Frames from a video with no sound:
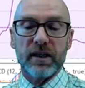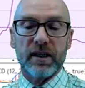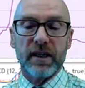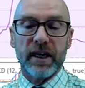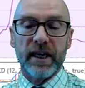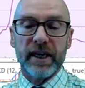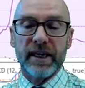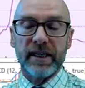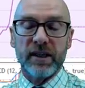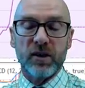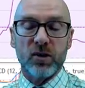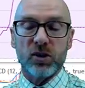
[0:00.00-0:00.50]

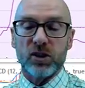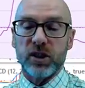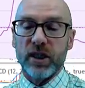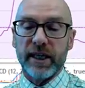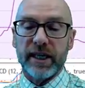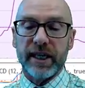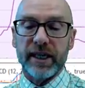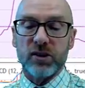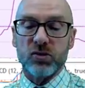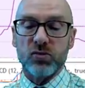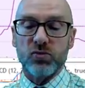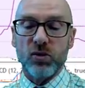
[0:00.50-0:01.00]
It looks
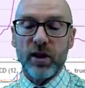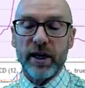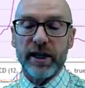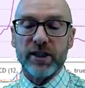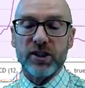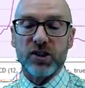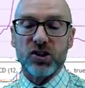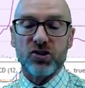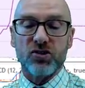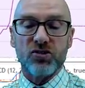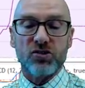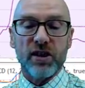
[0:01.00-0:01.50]
like it's
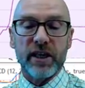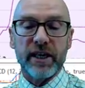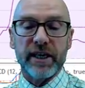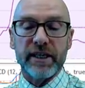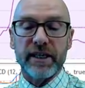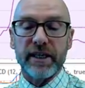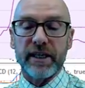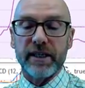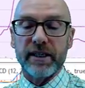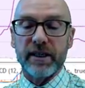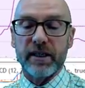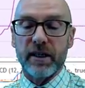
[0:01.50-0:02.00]
range
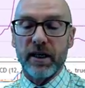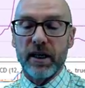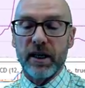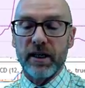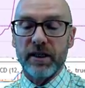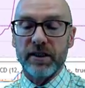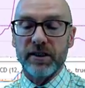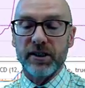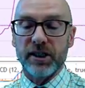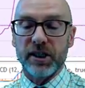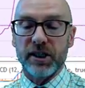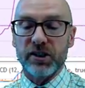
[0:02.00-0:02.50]
trading,
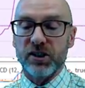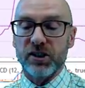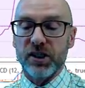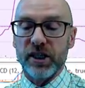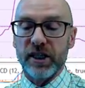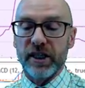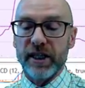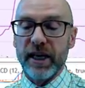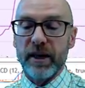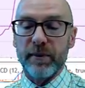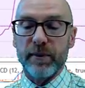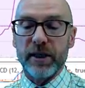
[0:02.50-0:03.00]
and you can
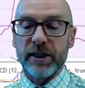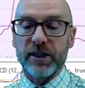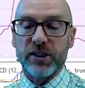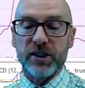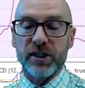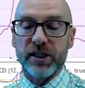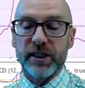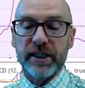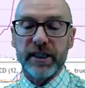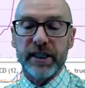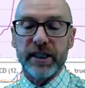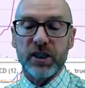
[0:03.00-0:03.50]
see the M A
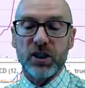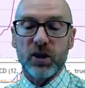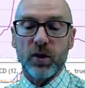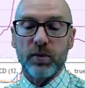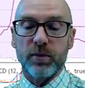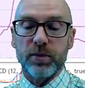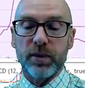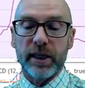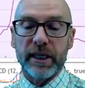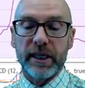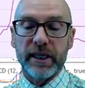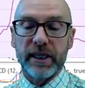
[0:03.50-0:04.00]
C D is
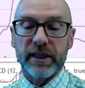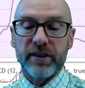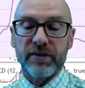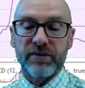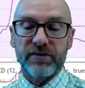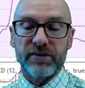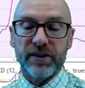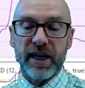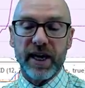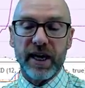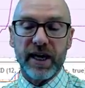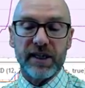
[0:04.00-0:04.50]
completely
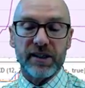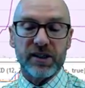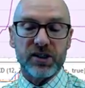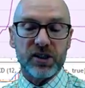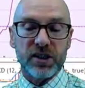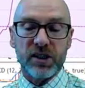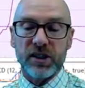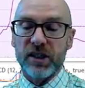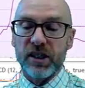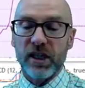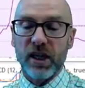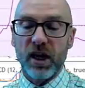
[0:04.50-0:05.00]
flat
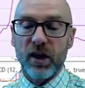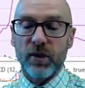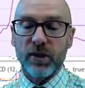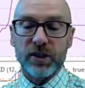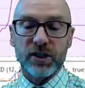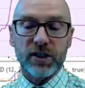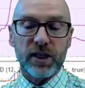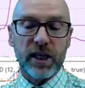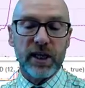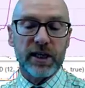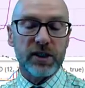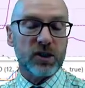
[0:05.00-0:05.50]
and the R
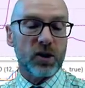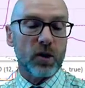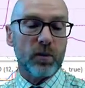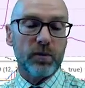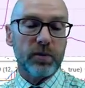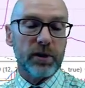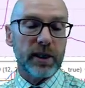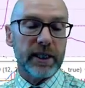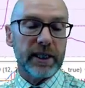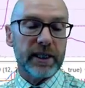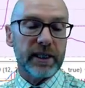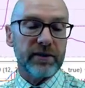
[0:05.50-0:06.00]
S I is
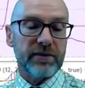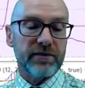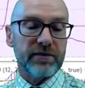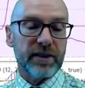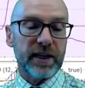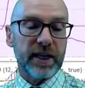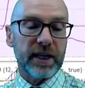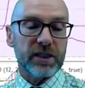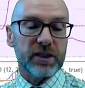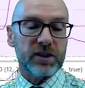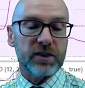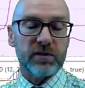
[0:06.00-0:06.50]
completely
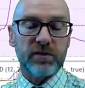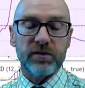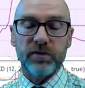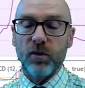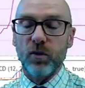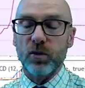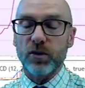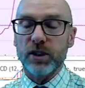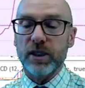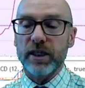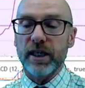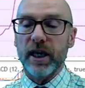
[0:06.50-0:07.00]
flat at
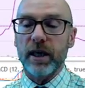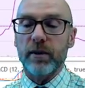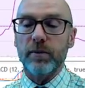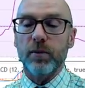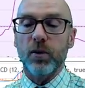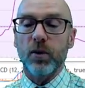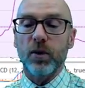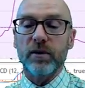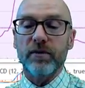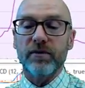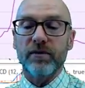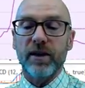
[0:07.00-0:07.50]
forty-nine
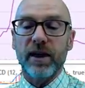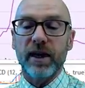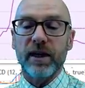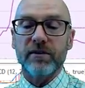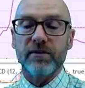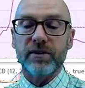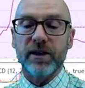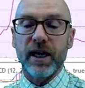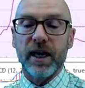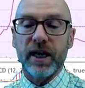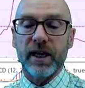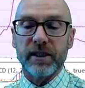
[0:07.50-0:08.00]
point
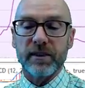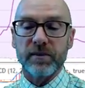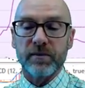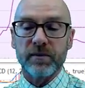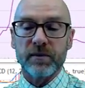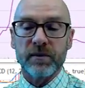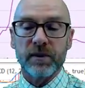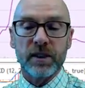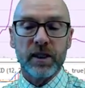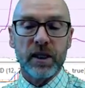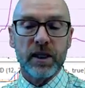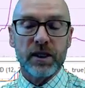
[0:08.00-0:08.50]
five nine.
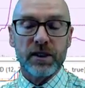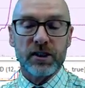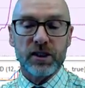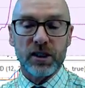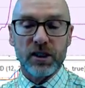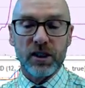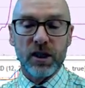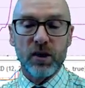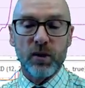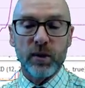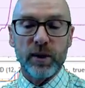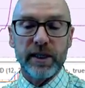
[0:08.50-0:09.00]
So
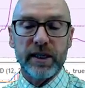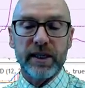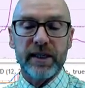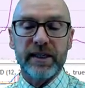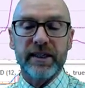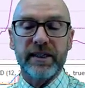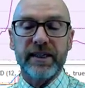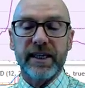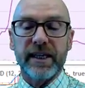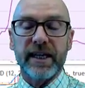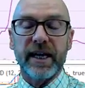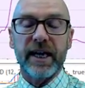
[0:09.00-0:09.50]
no
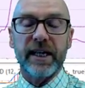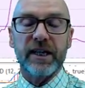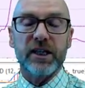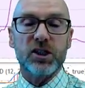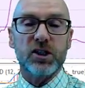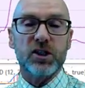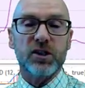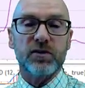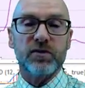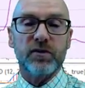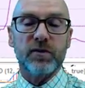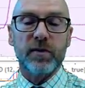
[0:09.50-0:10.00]

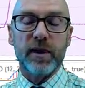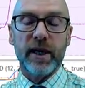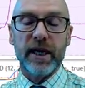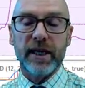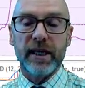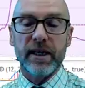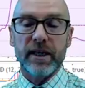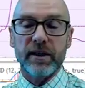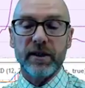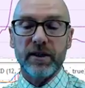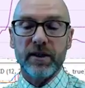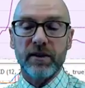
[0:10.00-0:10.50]
indications from
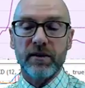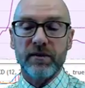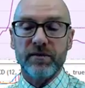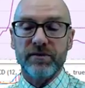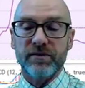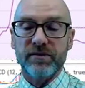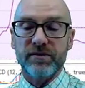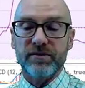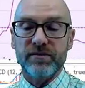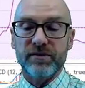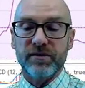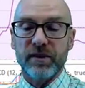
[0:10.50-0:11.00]
here of
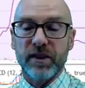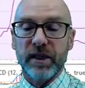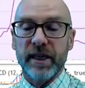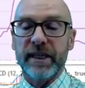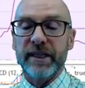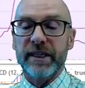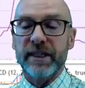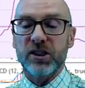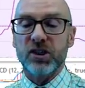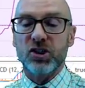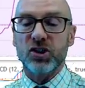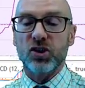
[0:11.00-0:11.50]

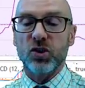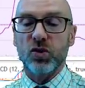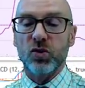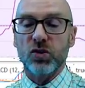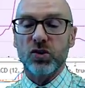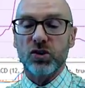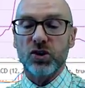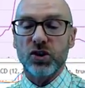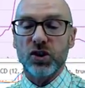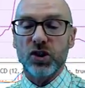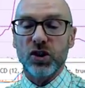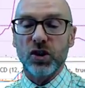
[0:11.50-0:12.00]
any
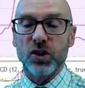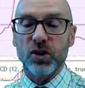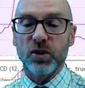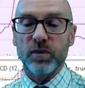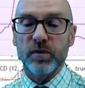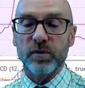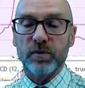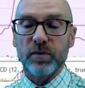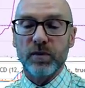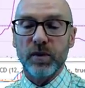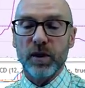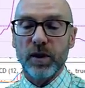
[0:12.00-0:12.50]

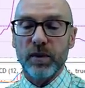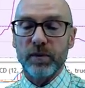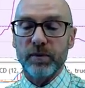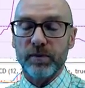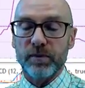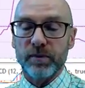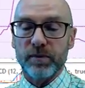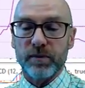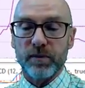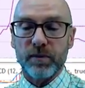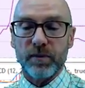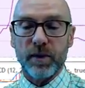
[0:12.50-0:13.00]
short-term
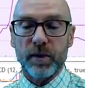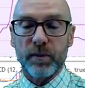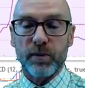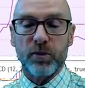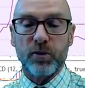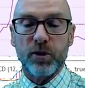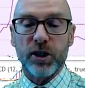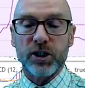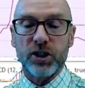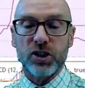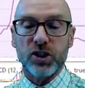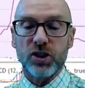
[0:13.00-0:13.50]
um,
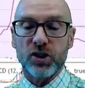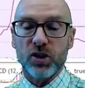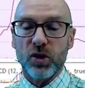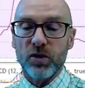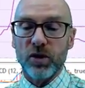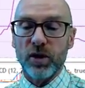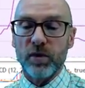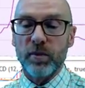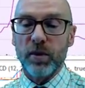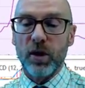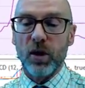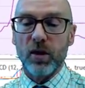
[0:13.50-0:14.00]
pressures on
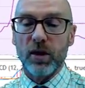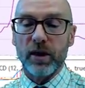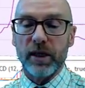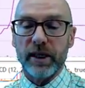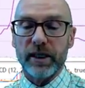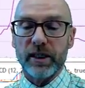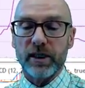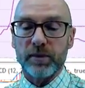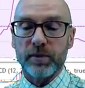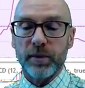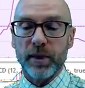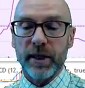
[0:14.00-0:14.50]
the
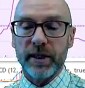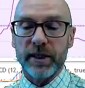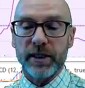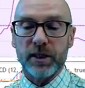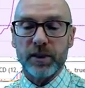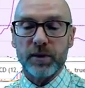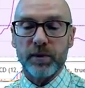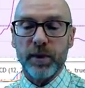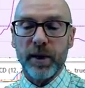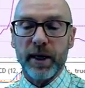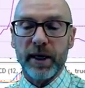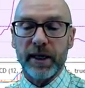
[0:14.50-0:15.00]
markets by this
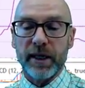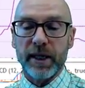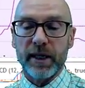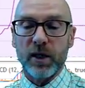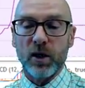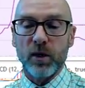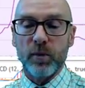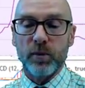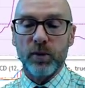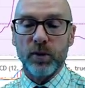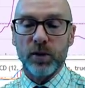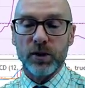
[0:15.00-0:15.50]
spiking
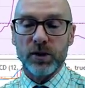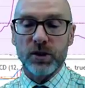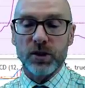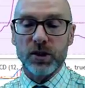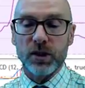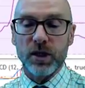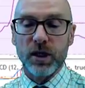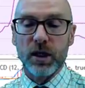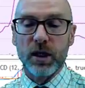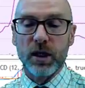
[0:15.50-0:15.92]
upwards,